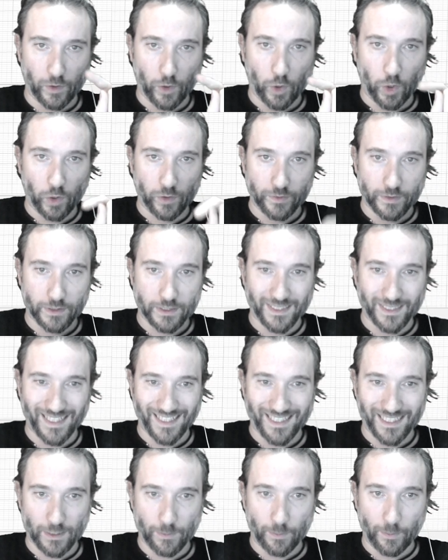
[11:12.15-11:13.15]

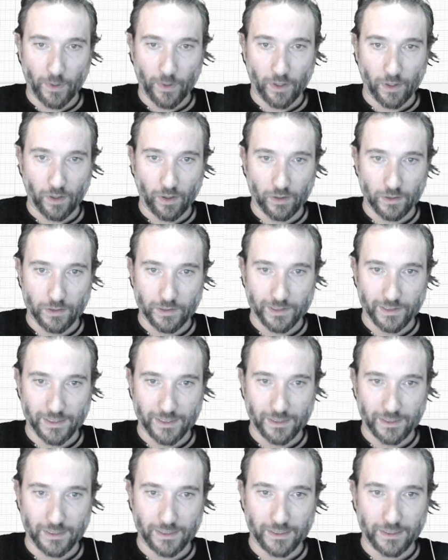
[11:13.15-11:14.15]
offset parts
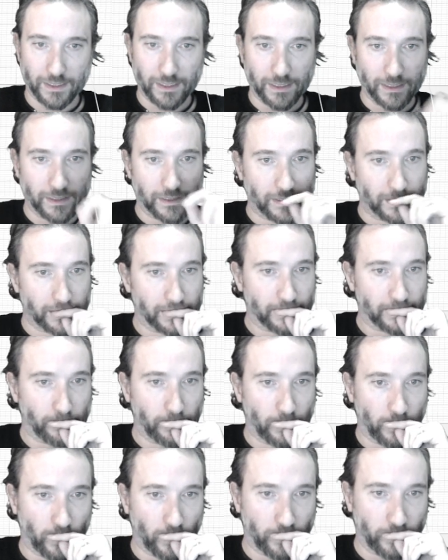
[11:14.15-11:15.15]
in the neatest
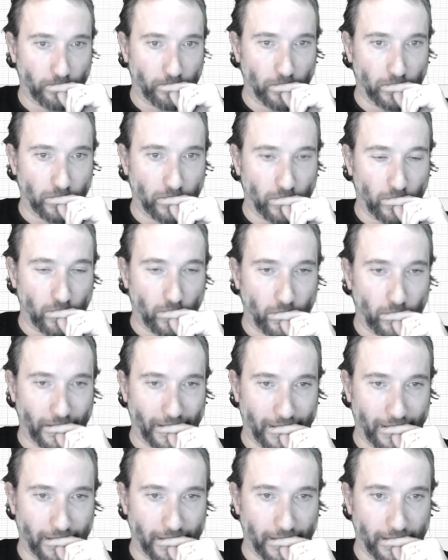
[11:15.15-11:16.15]
possible
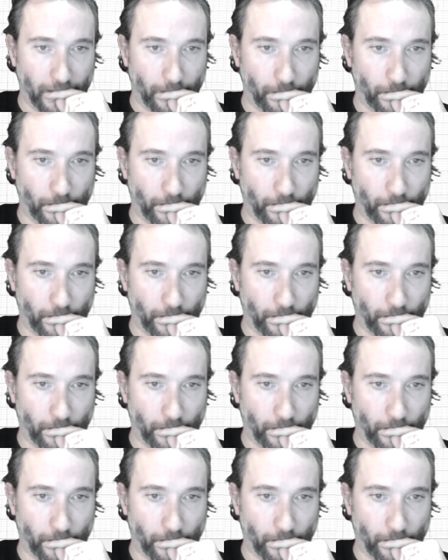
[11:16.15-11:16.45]
way.